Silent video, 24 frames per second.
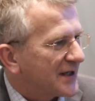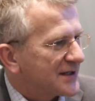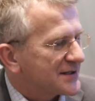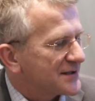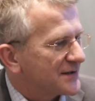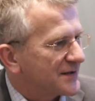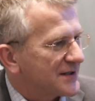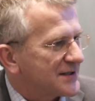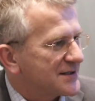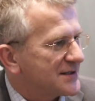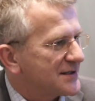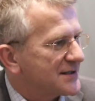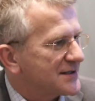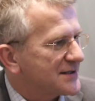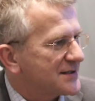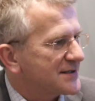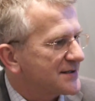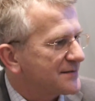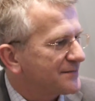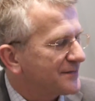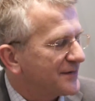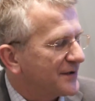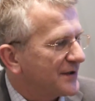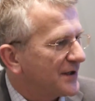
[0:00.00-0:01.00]
So this
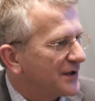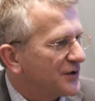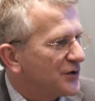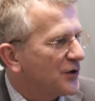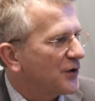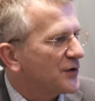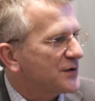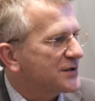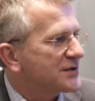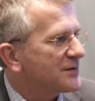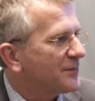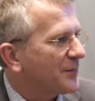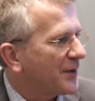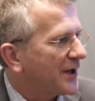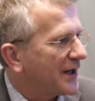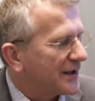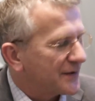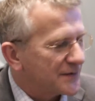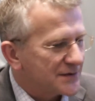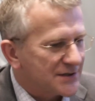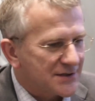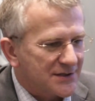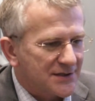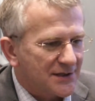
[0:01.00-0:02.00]
is not
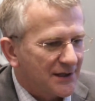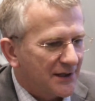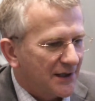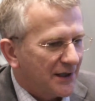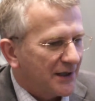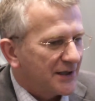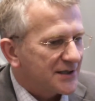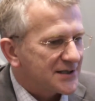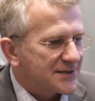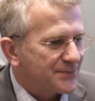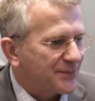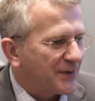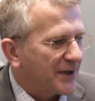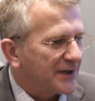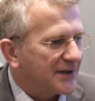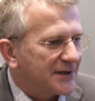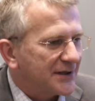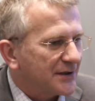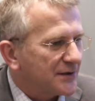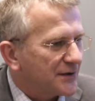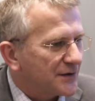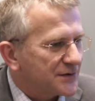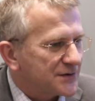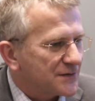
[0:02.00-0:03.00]
about
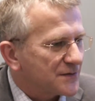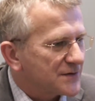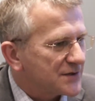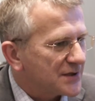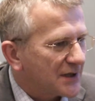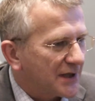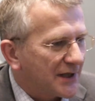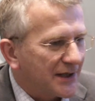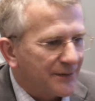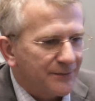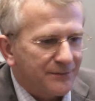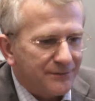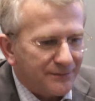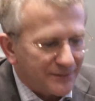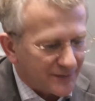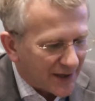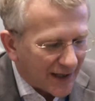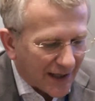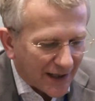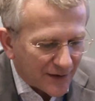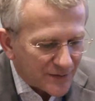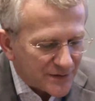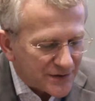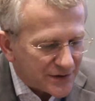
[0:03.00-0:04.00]
spending a lot of time,
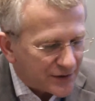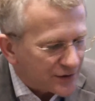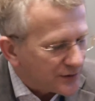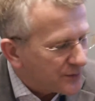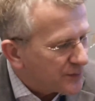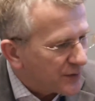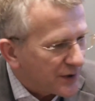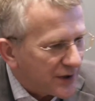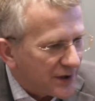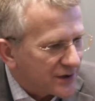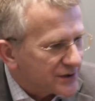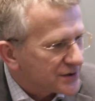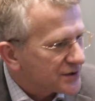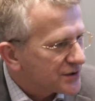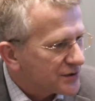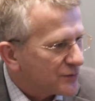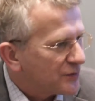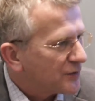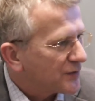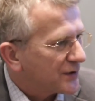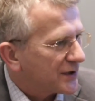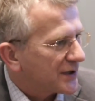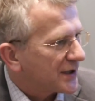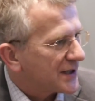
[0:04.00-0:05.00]
how do you merge
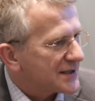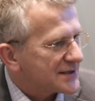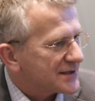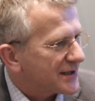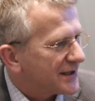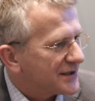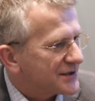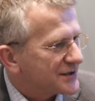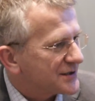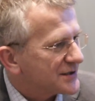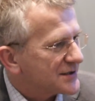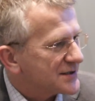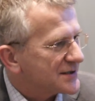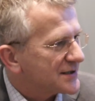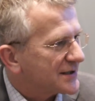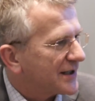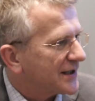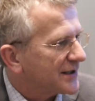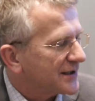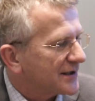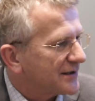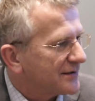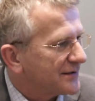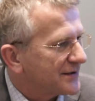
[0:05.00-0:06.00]
two organizations
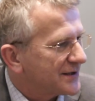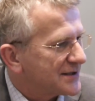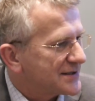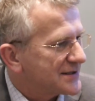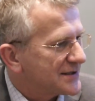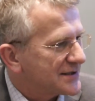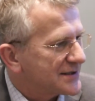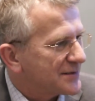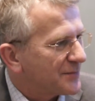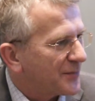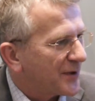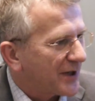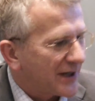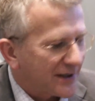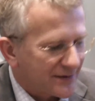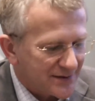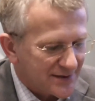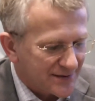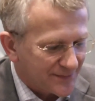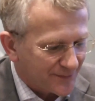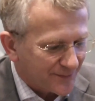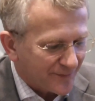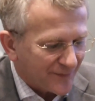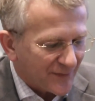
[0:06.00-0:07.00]
together? This is
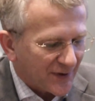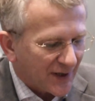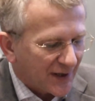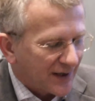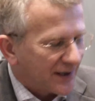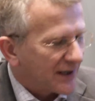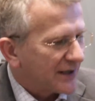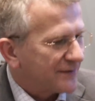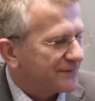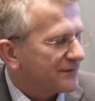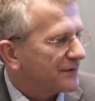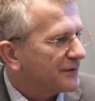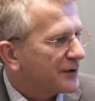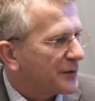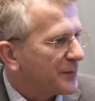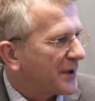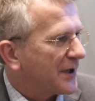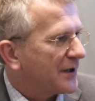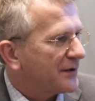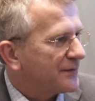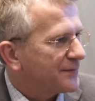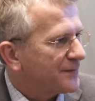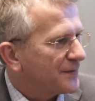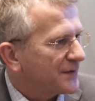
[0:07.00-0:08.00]
about a very
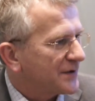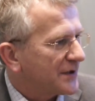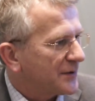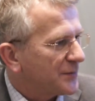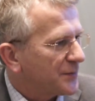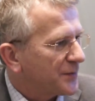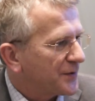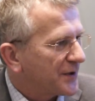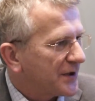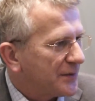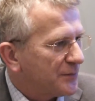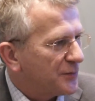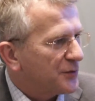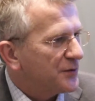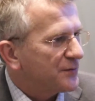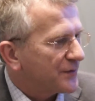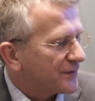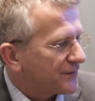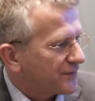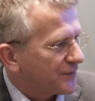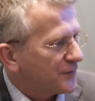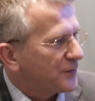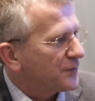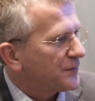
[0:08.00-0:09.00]
powerful company
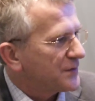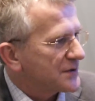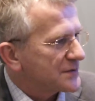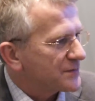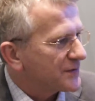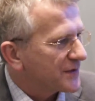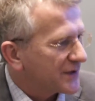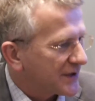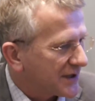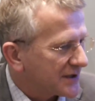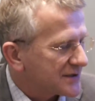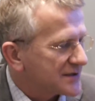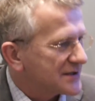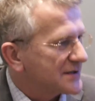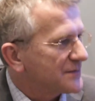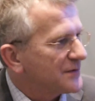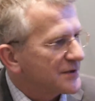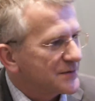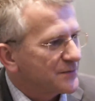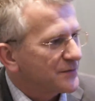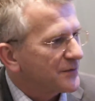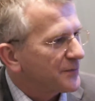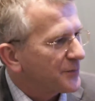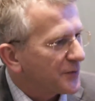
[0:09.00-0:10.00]
moving forwards with
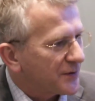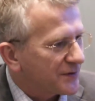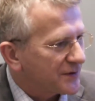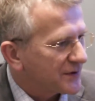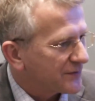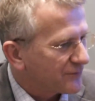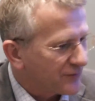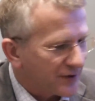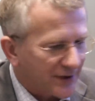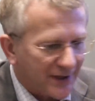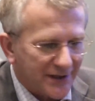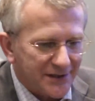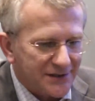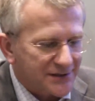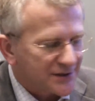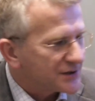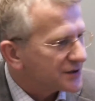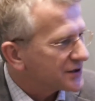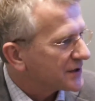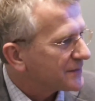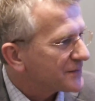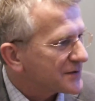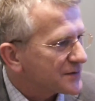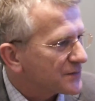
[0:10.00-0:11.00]
customers, with building
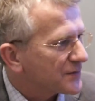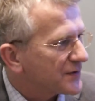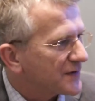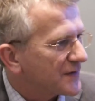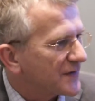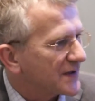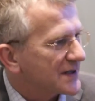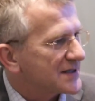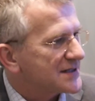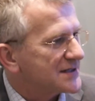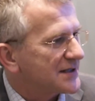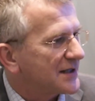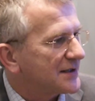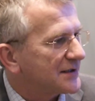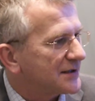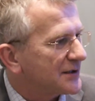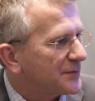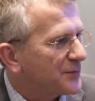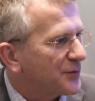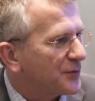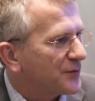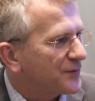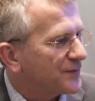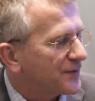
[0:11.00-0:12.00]
relationships, with extending
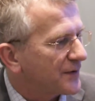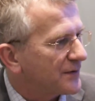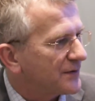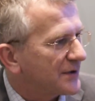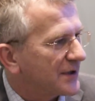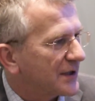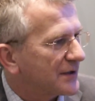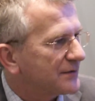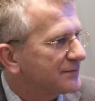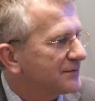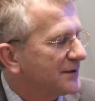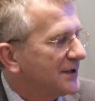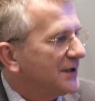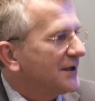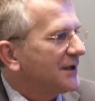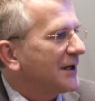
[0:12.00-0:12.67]
the portfolio.